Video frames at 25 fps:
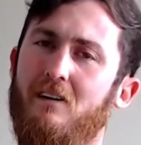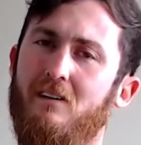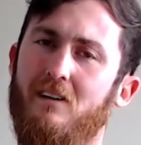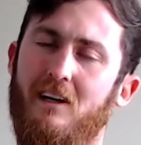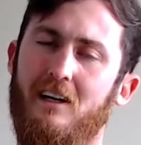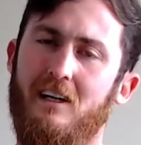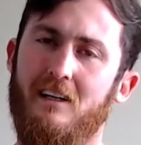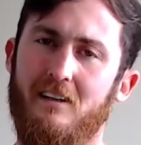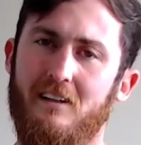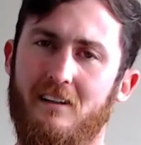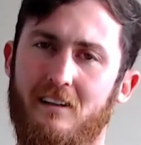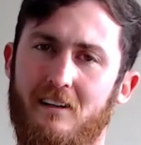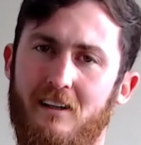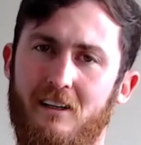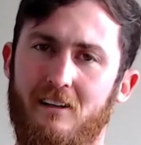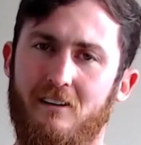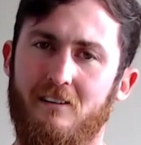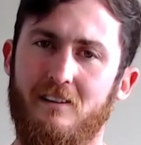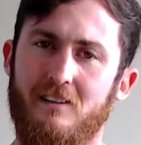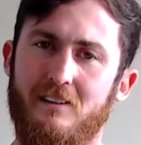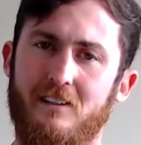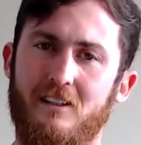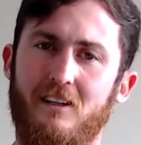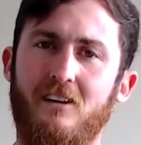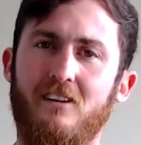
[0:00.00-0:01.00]
Like, I know
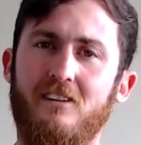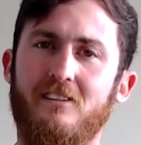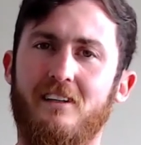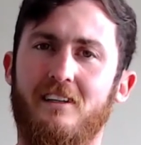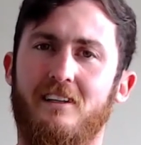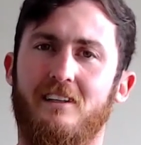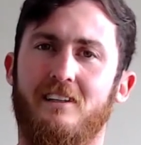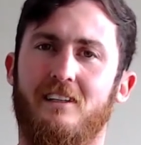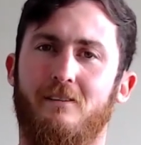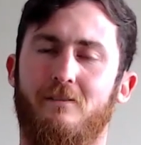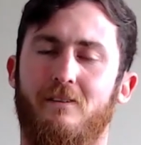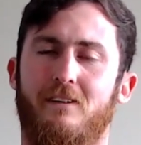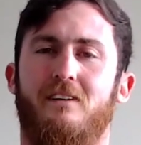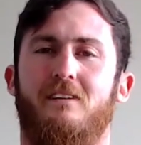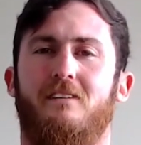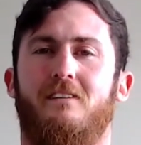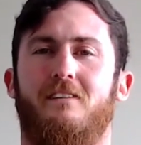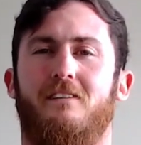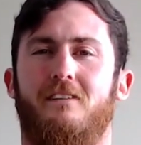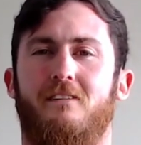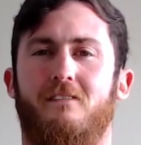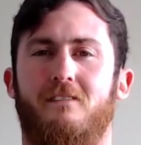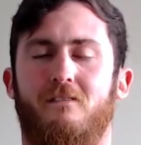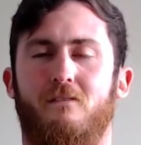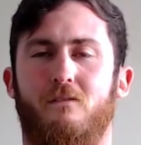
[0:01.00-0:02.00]
his content's a bit
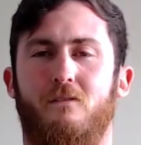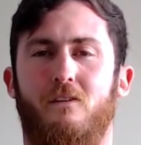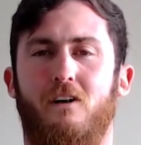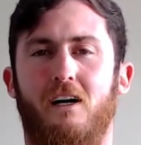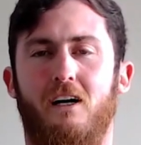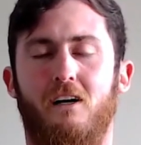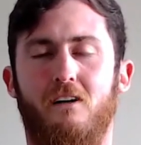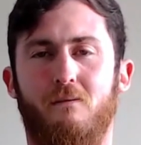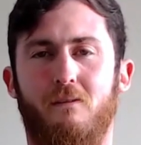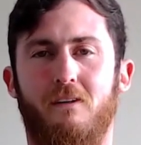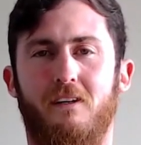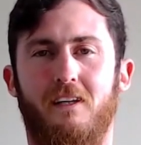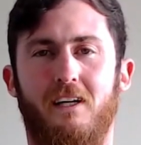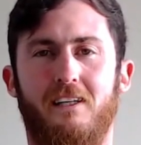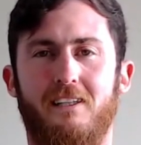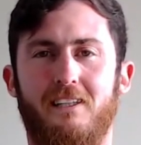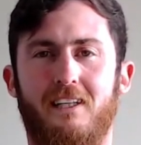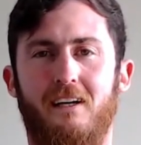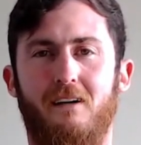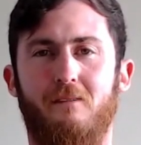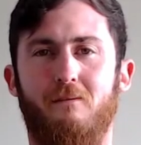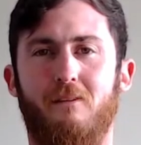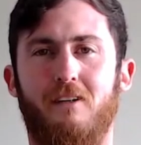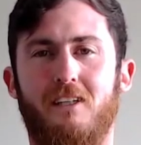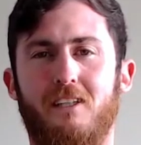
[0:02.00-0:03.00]
wild, but that's
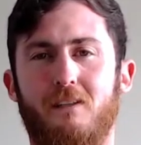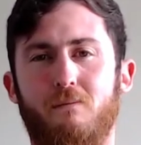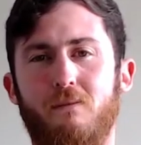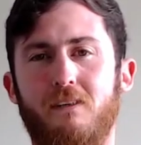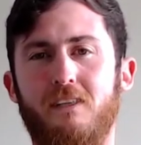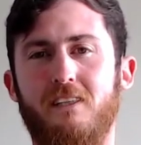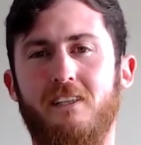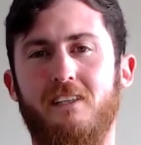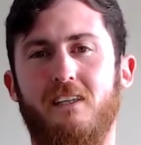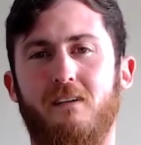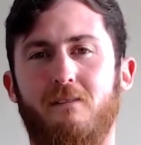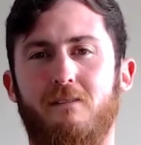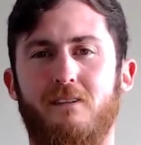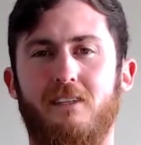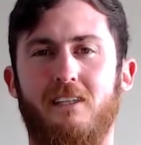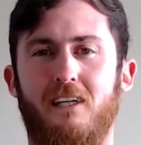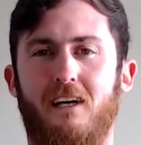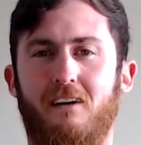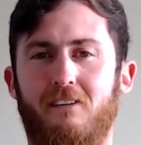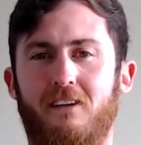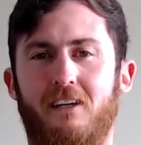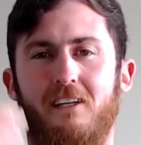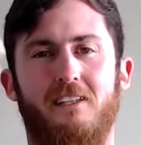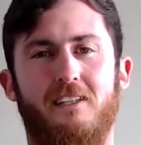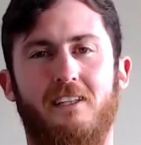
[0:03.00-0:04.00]
him expressing
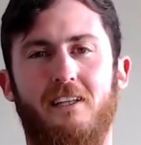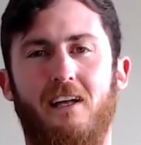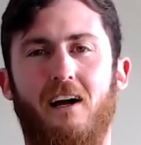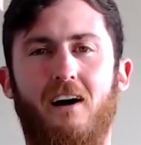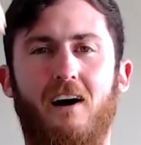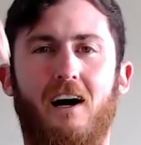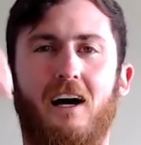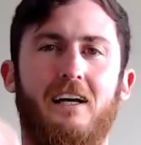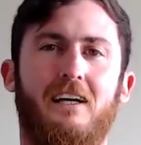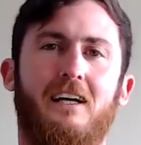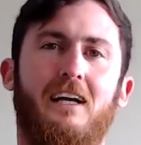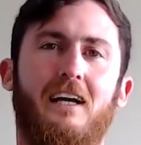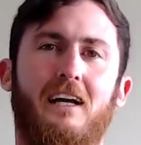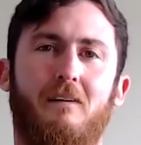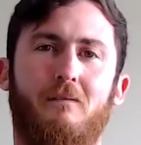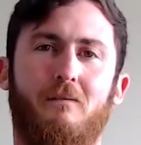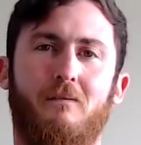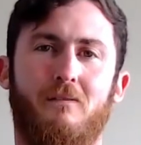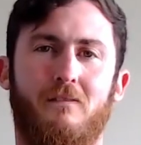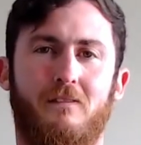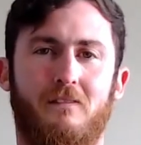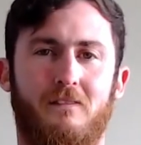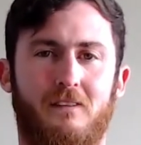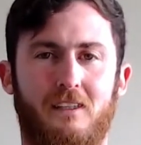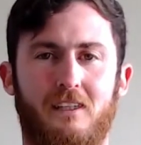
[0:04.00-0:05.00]
himself. That's the I am
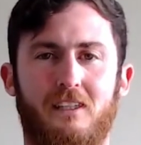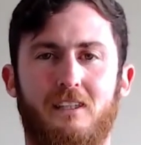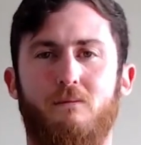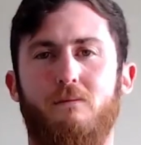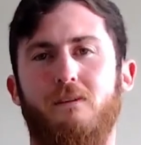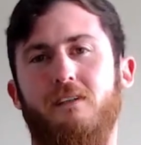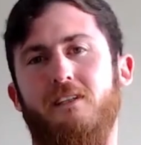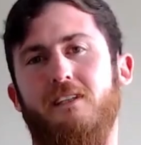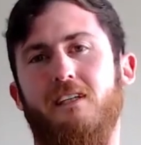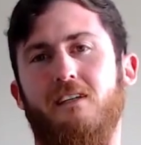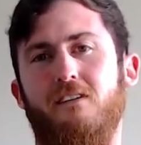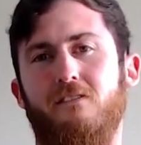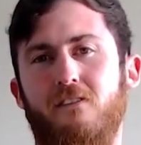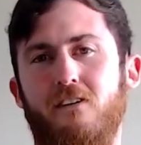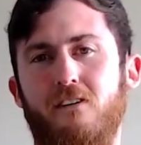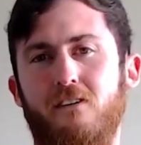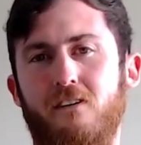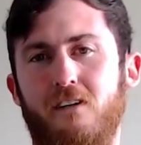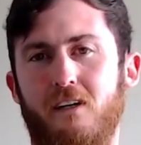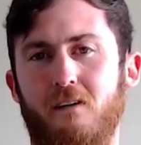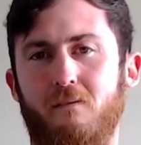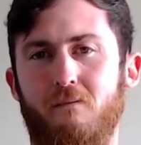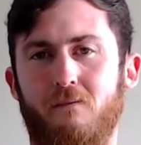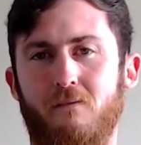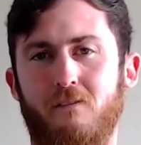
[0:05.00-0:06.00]
expressing through
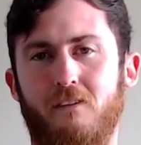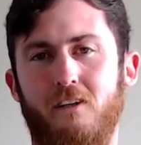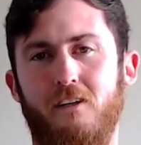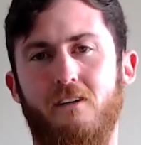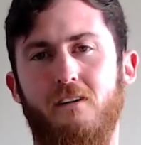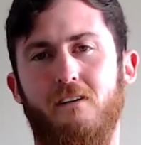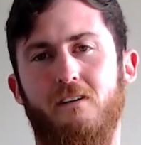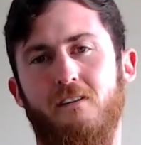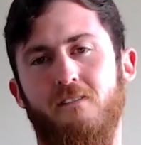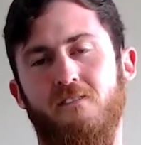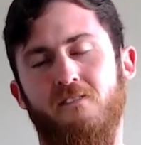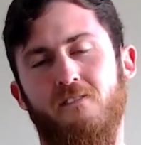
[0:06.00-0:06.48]
him. God.